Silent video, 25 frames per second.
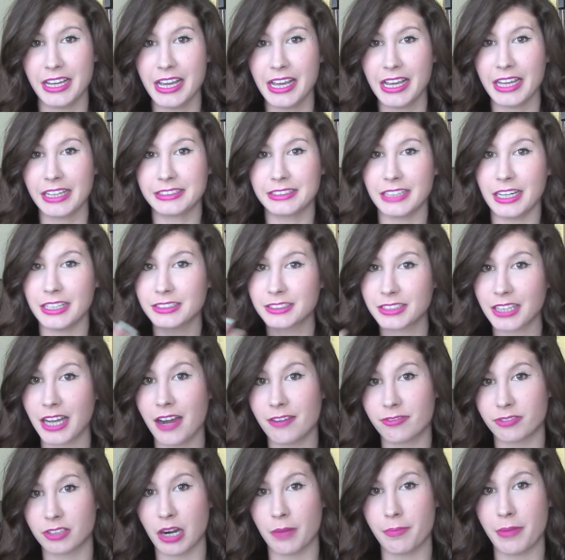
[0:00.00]
it does
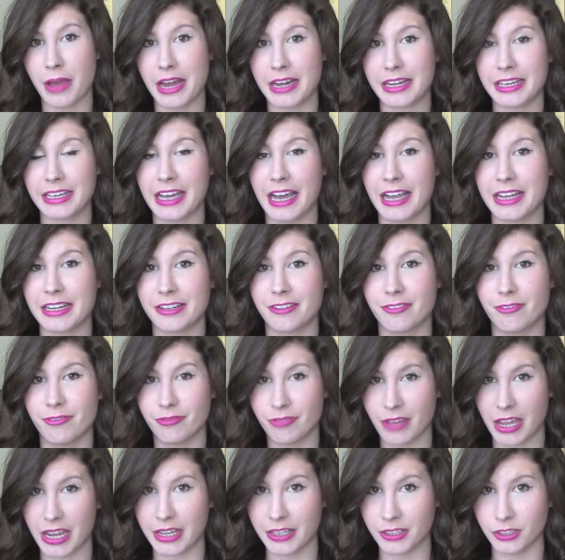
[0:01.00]
cover up any kind of
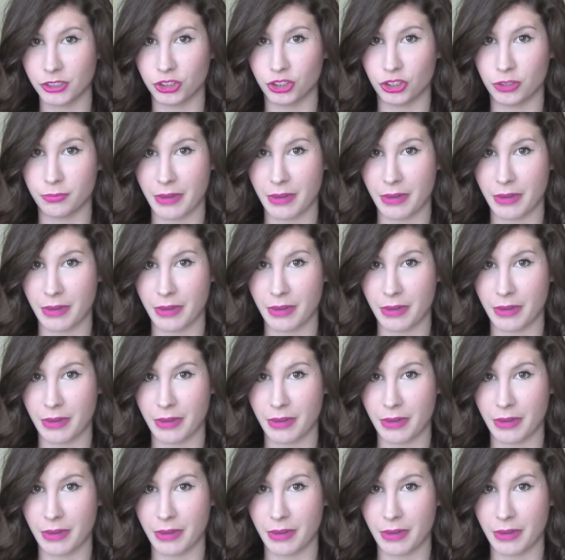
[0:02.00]
veins you